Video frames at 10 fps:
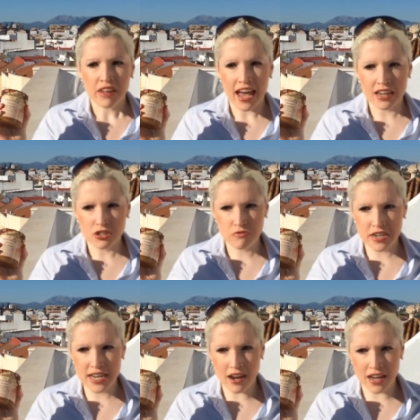and it's
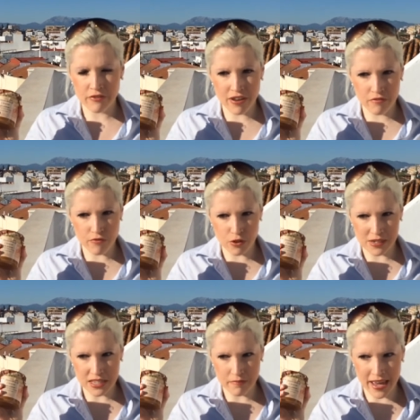really kind of
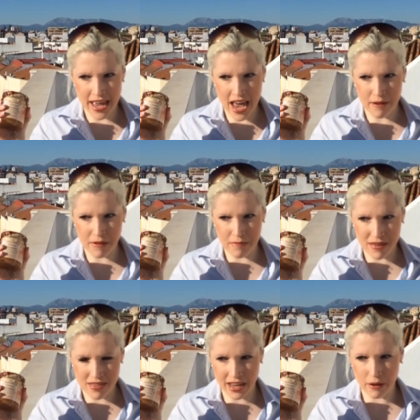influenced me and made
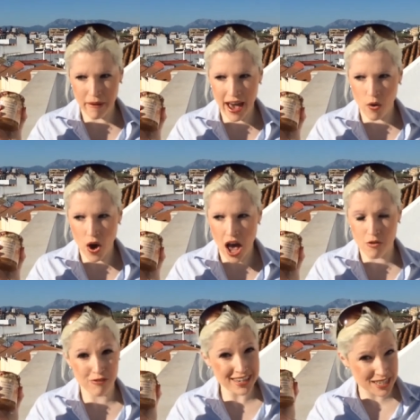me think about
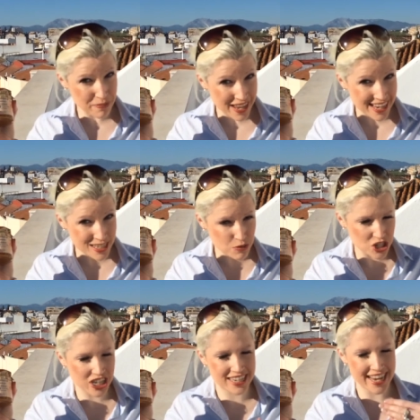recipes
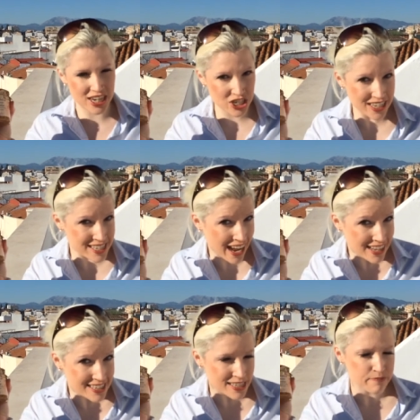which contain
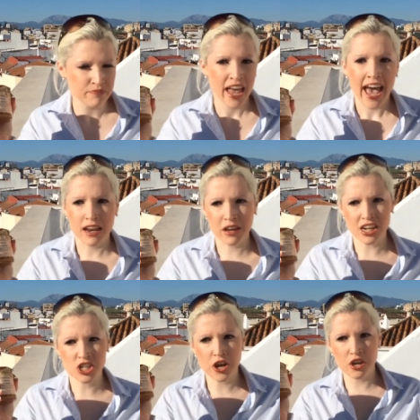chestnuts. And I'm
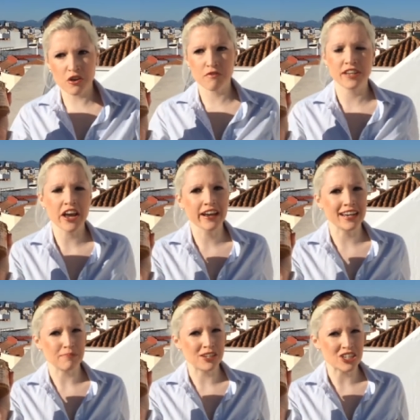going to show you a video
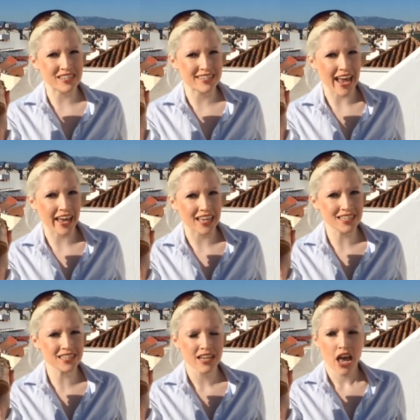clip in just a second,
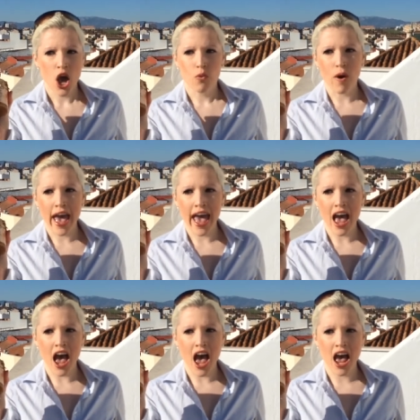where
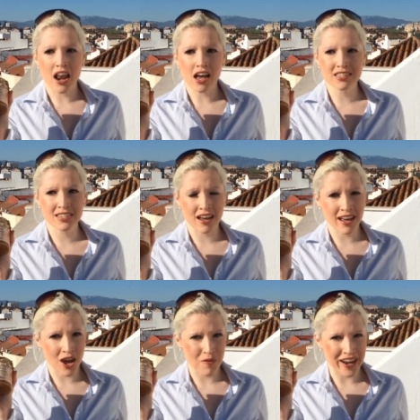last
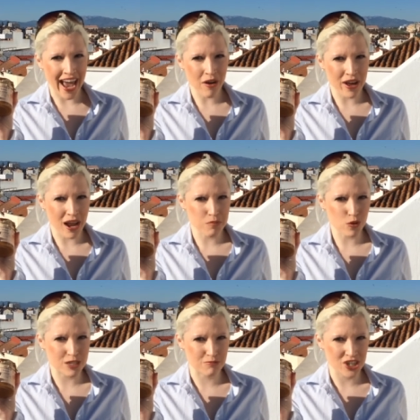night I went out and I
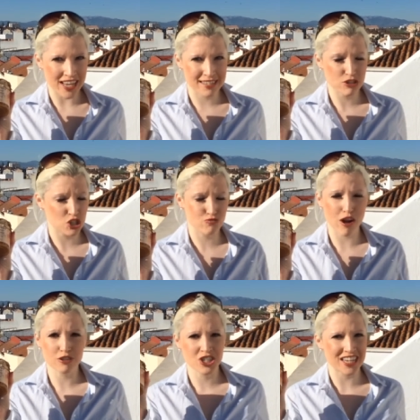bought some
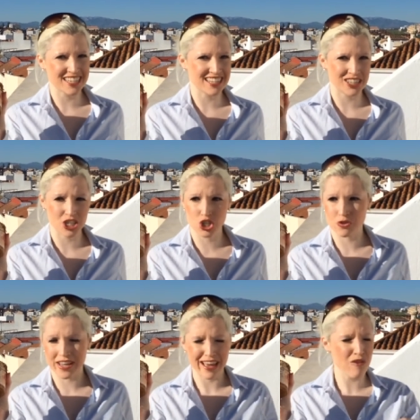roast chestnuts in the
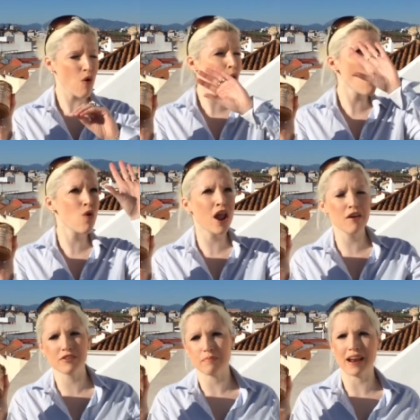street. They're all
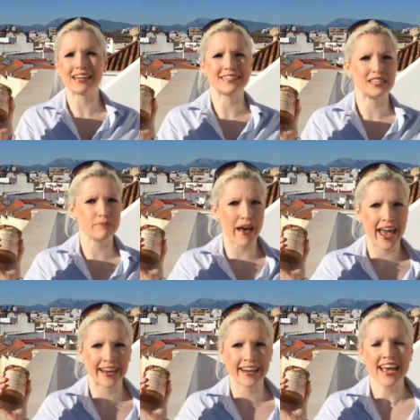over the place in
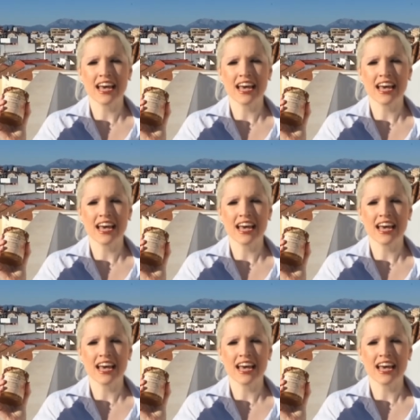Spain